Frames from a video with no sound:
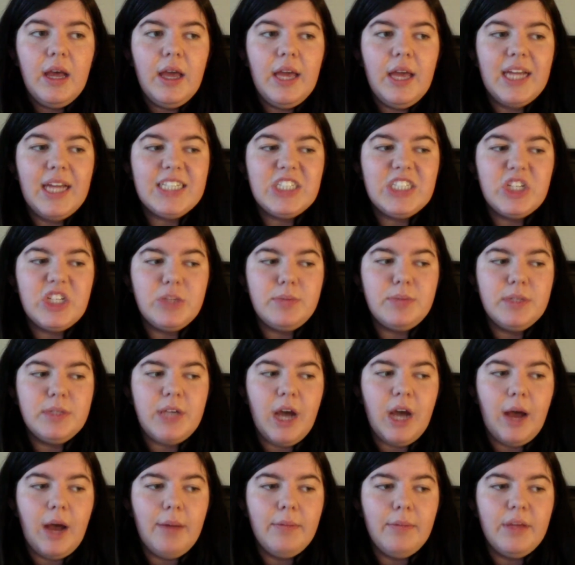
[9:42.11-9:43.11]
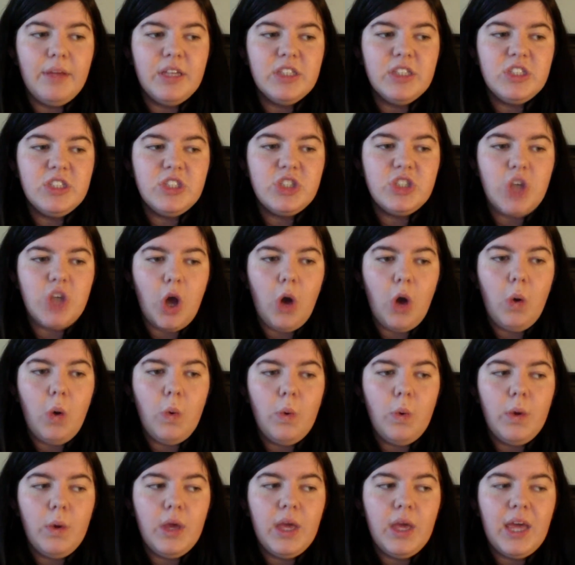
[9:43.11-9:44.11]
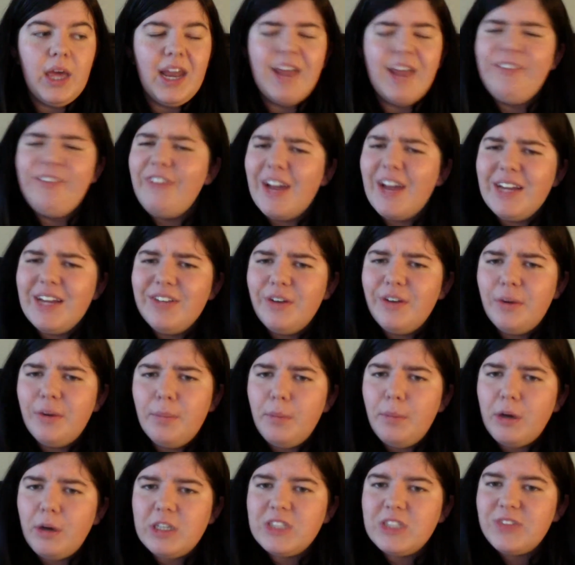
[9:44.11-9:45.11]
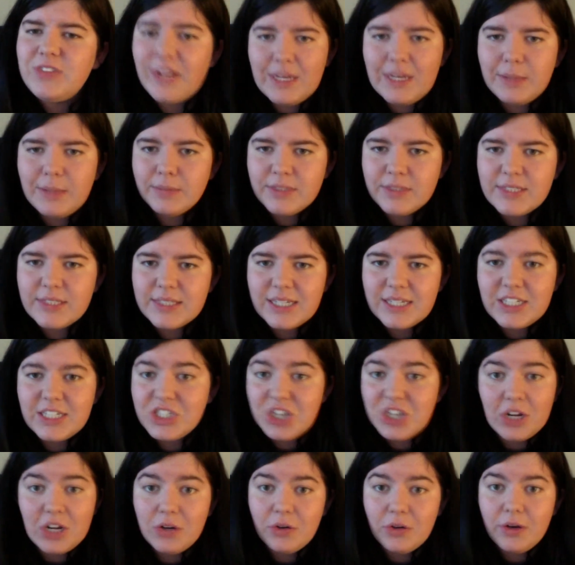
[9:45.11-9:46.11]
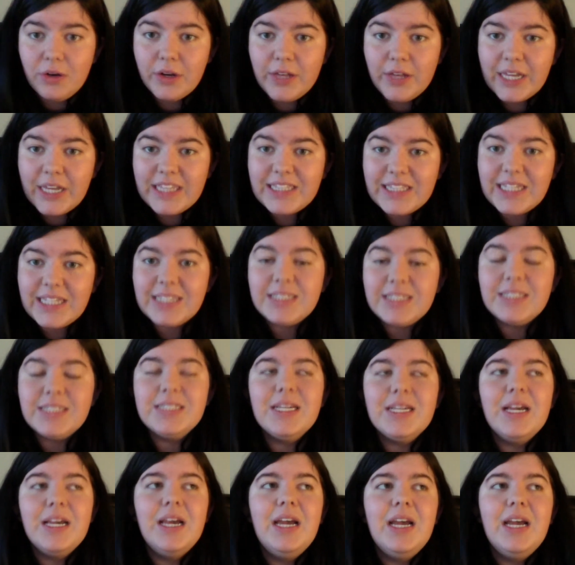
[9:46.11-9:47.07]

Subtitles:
it's just become so, and I find most fandoms in general are like this,